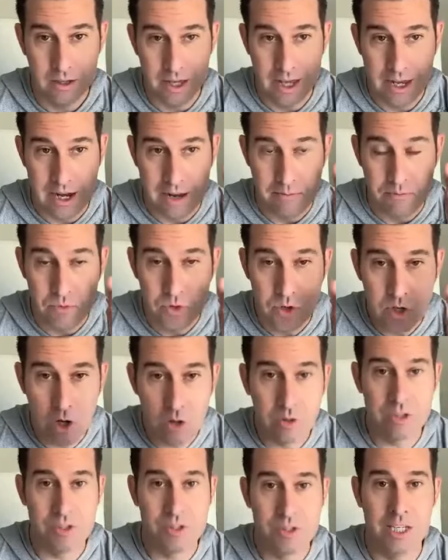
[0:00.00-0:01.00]
And I'm
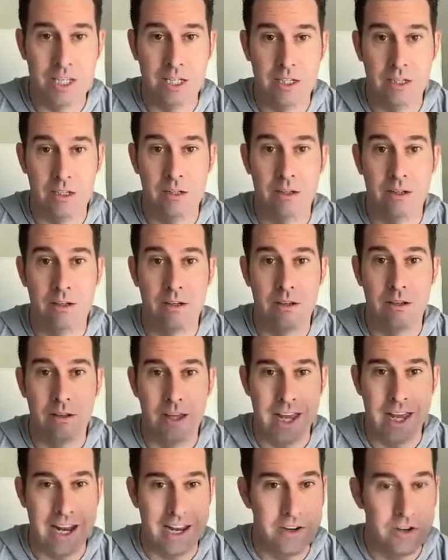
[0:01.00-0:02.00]
noticing,
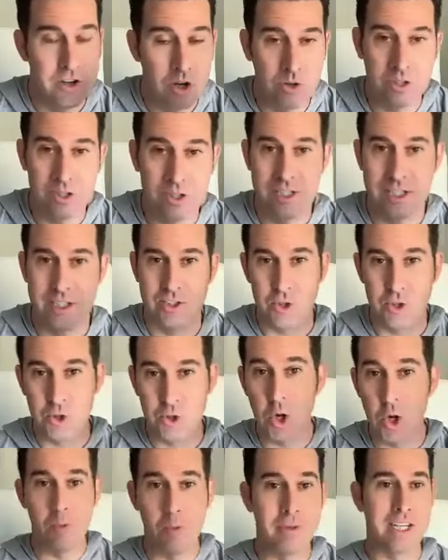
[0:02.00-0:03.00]
and I noticed it
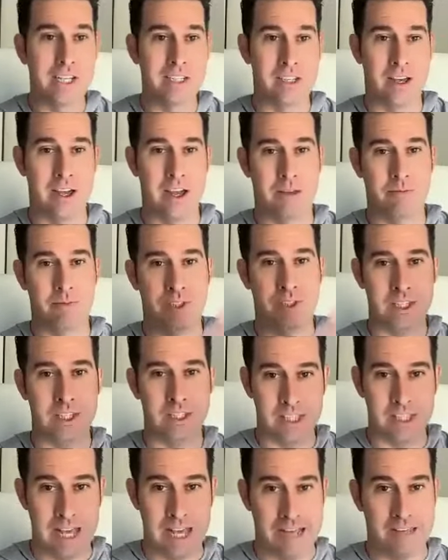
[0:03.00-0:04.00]
so many times
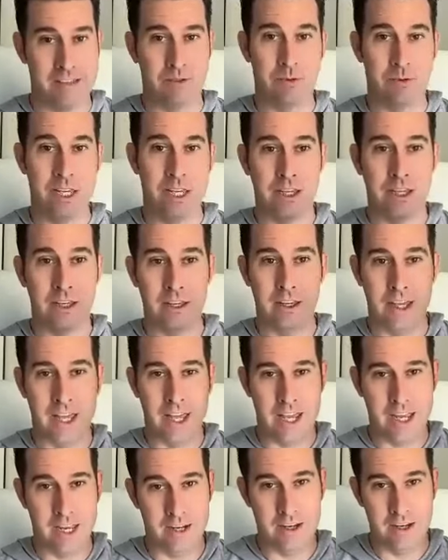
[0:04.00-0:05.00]
since last week
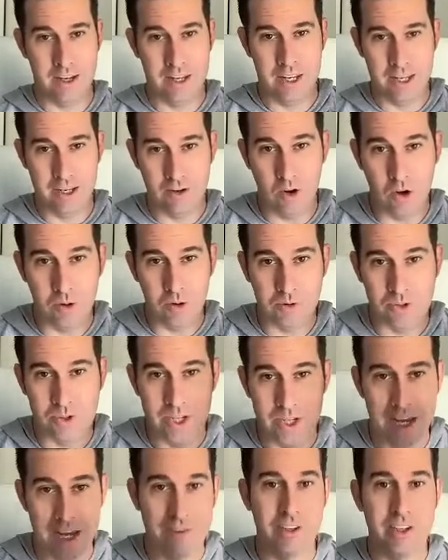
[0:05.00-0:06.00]
and in
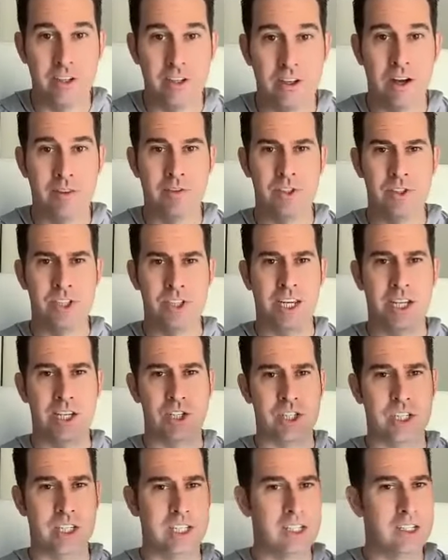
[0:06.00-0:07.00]
almost every
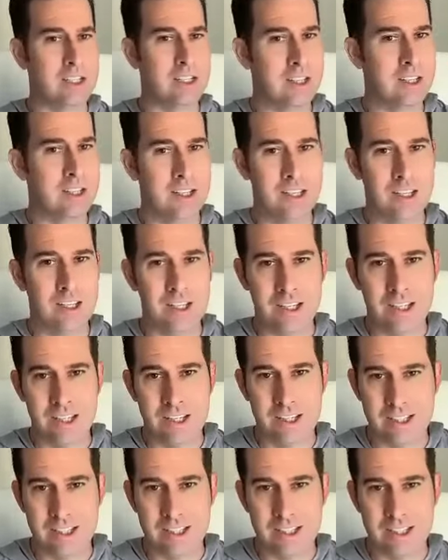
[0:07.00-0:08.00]
conversation
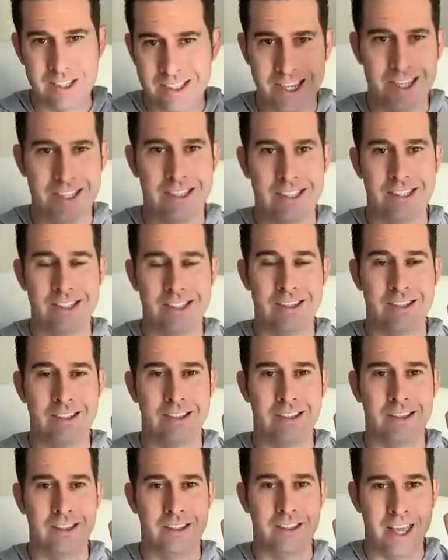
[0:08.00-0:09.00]
since
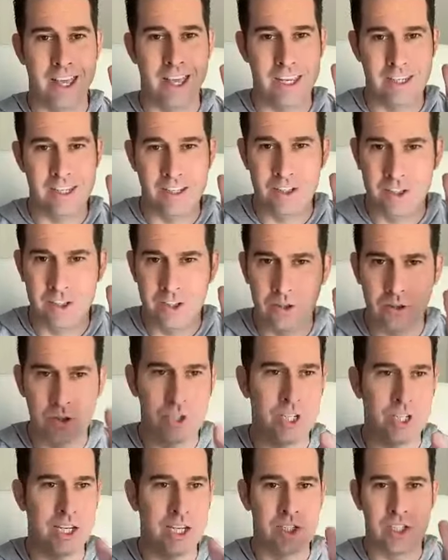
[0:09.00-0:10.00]
and in
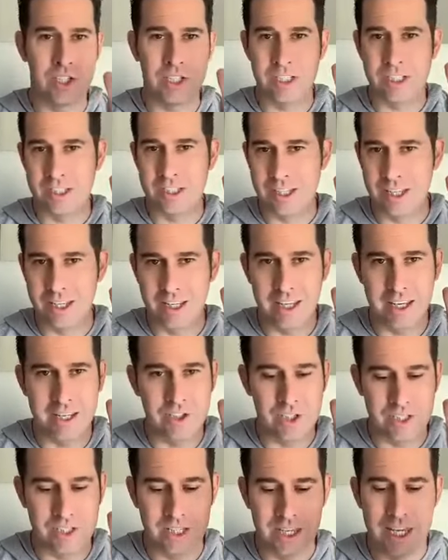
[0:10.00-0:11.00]
negotiations, it,
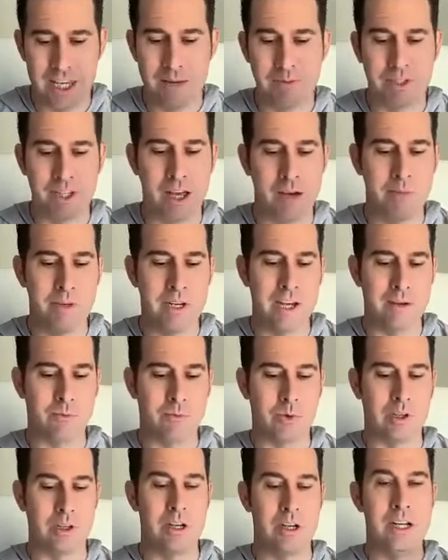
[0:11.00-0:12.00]
it just keeps coming
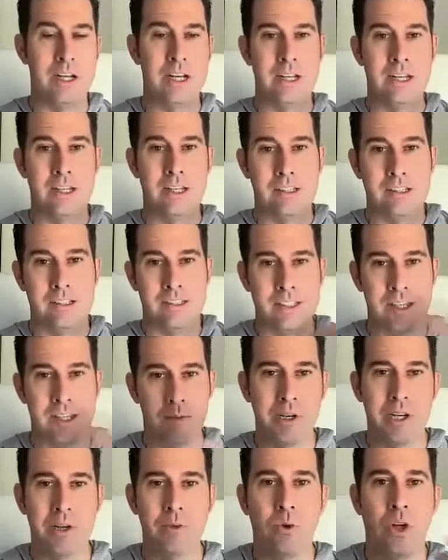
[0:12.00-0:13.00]
up where
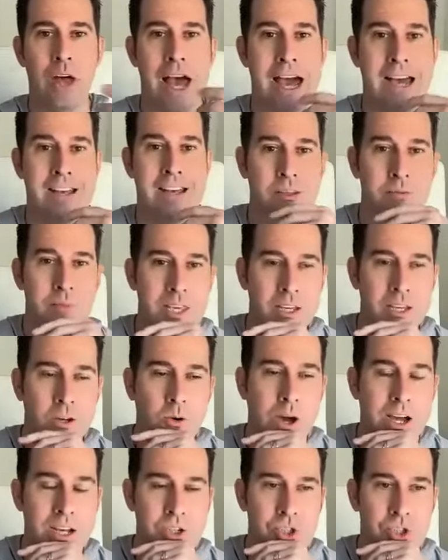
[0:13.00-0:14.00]
somebody will ask me a
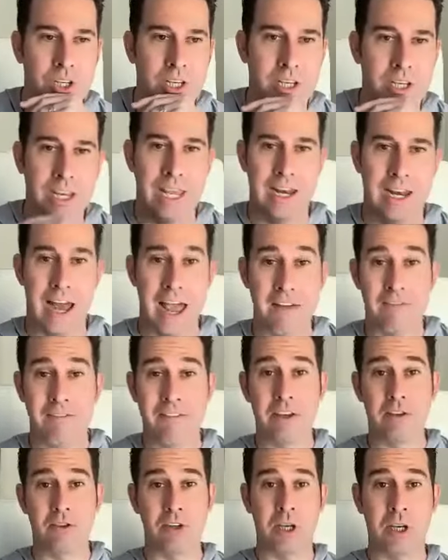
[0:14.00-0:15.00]
question and I
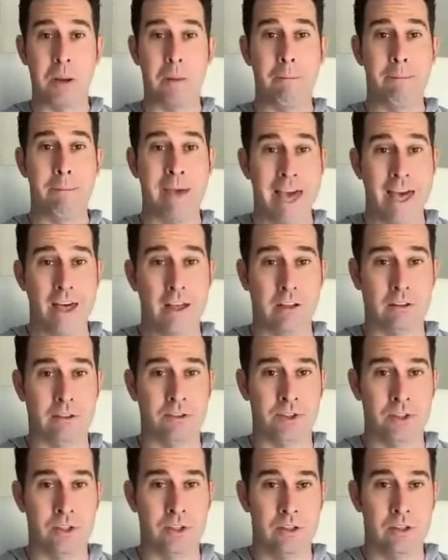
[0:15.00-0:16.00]
feel
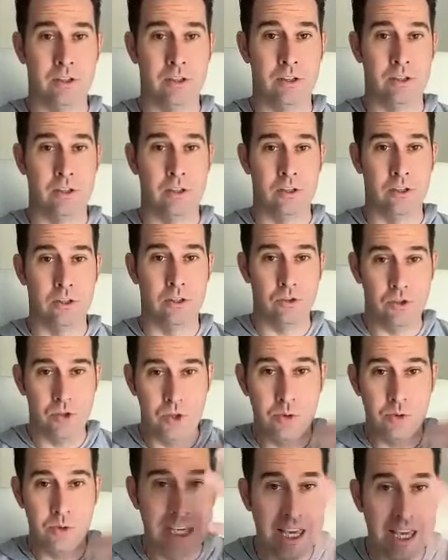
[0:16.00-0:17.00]
compelled
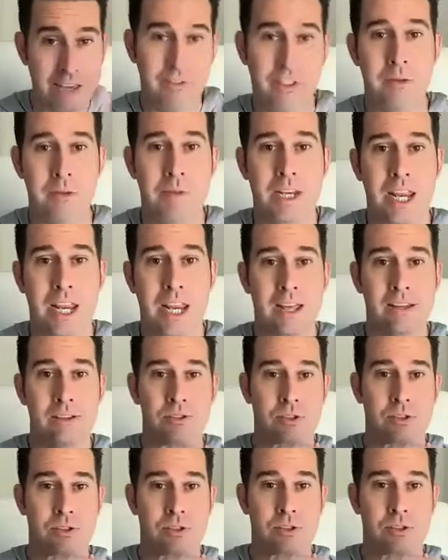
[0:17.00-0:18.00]
to give them an
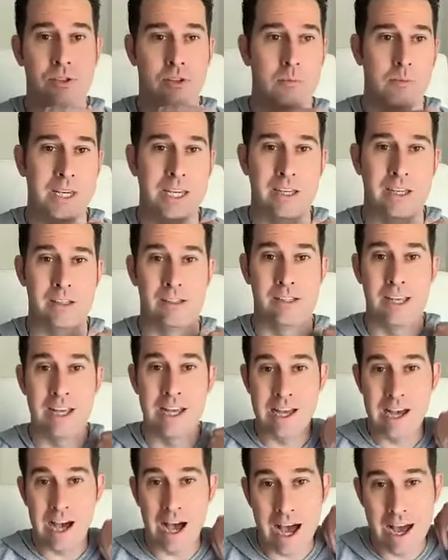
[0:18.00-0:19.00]
answer
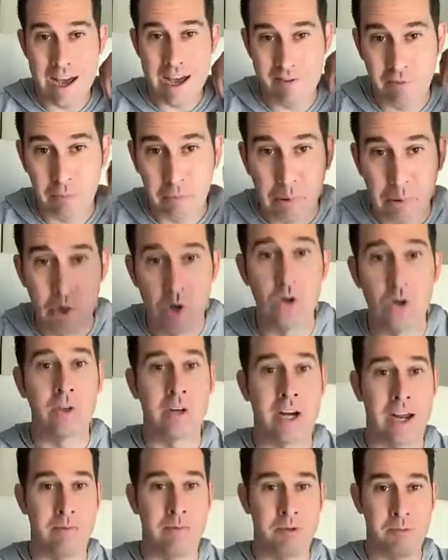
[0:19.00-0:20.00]
because I have
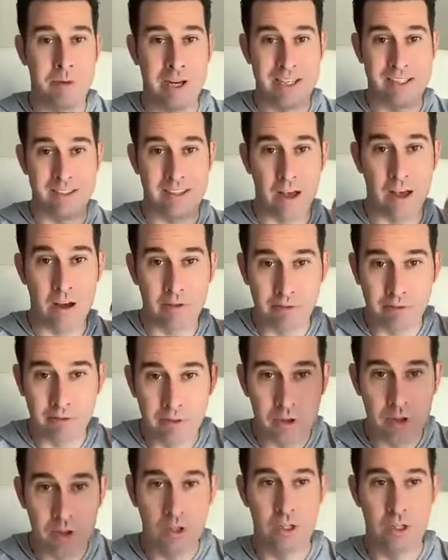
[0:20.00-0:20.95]
programmed myself